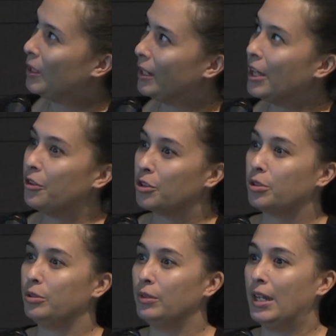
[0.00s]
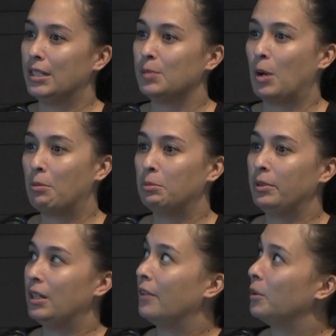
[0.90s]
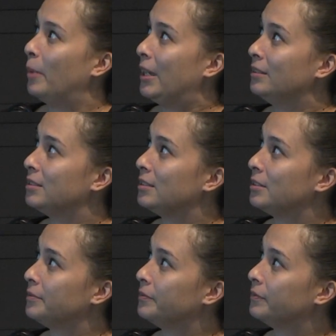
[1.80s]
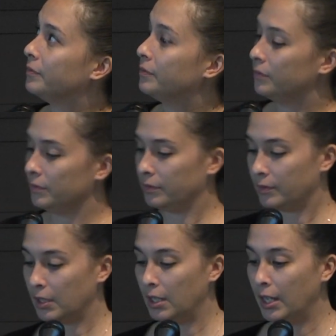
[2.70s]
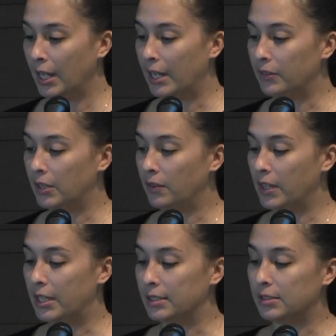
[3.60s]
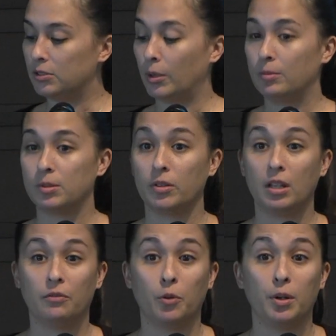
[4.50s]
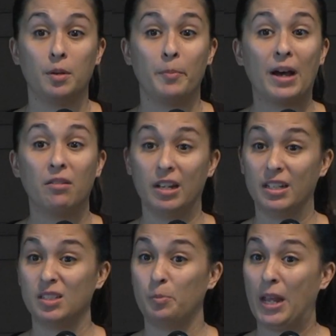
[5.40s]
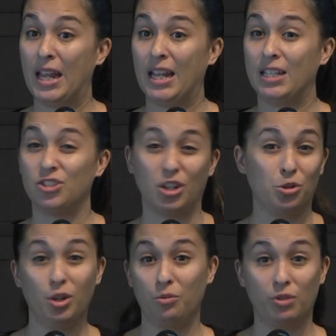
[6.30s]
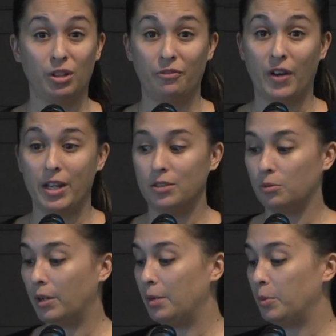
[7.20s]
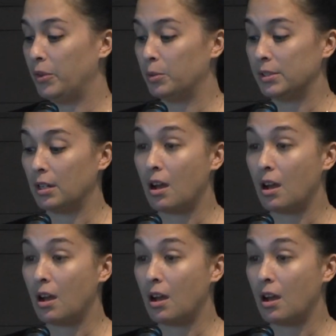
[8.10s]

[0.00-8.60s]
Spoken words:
another clue that it's probably not the best. And then this, so I was looking for an About Us page. I couldn't really find one, but there was